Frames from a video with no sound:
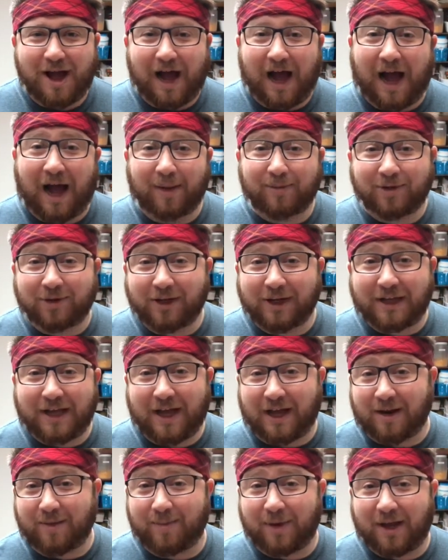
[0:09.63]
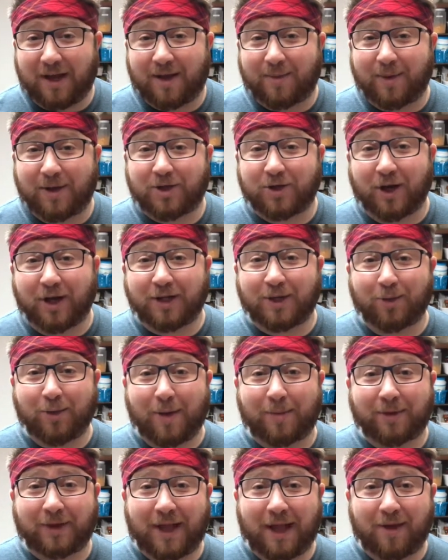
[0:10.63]
I'm learning how to bake by trying to
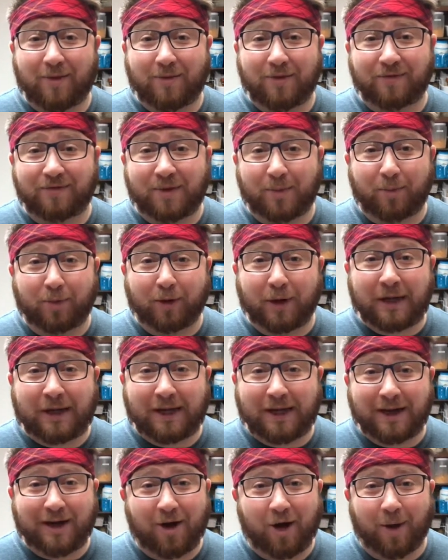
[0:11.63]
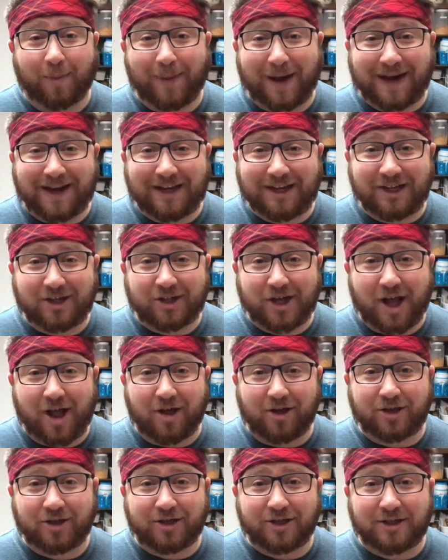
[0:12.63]
replicate one of the preheat or main heat
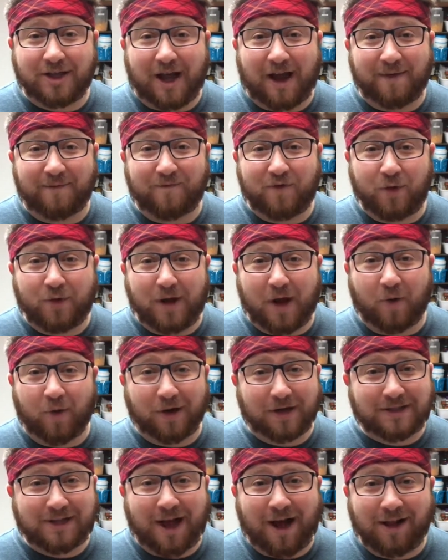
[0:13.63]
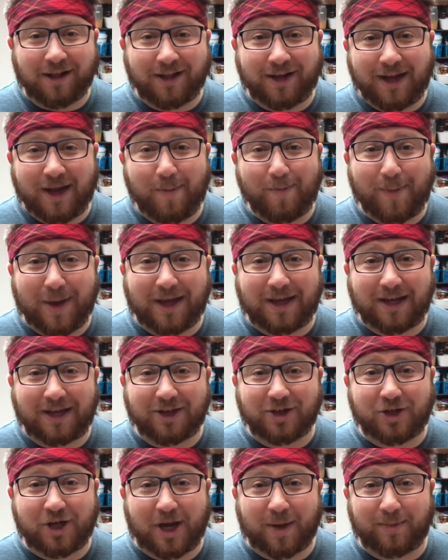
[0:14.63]
challenges on Food Network's Holiday Baking
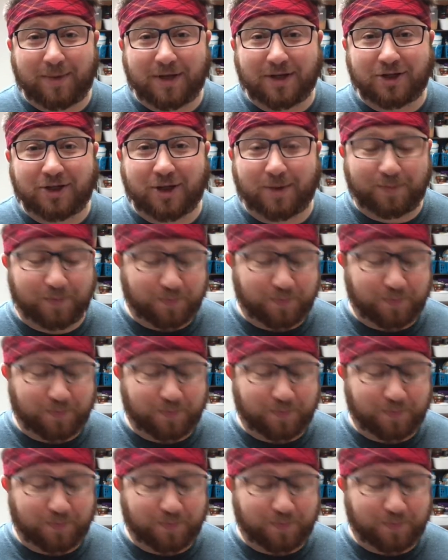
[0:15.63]
Championship.